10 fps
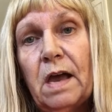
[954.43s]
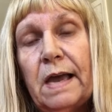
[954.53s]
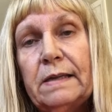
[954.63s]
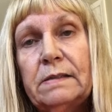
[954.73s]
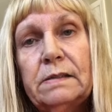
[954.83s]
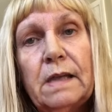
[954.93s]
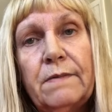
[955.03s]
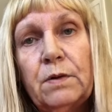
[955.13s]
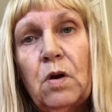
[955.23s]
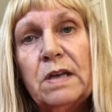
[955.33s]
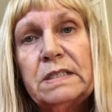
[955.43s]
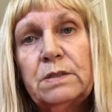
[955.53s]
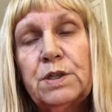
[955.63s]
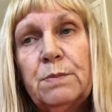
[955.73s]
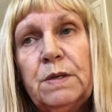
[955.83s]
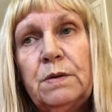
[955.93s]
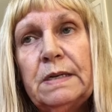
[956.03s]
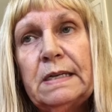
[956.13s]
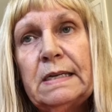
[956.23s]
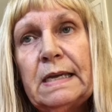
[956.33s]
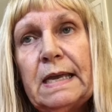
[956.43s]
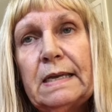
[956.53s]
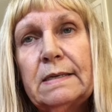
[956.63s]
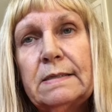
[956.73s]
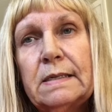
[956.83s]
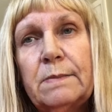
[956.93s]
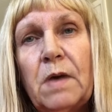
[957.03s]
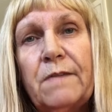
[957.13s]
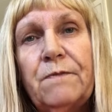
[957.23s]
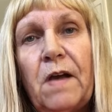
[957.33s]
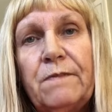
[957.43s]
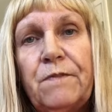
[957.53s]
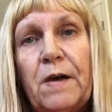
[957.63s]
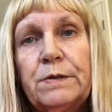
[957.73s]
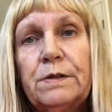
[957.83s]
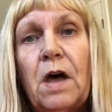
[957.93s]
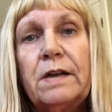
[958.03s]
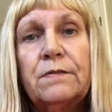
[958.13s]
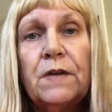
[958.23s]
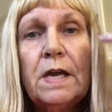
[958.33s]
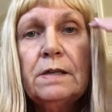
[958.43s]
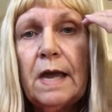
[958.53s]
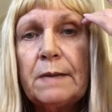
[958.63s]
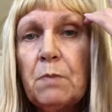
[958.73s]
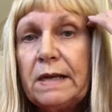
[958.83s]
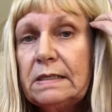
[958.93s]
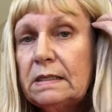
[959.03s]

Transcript: I love the cross-stitch community, and I found a lot of like-minded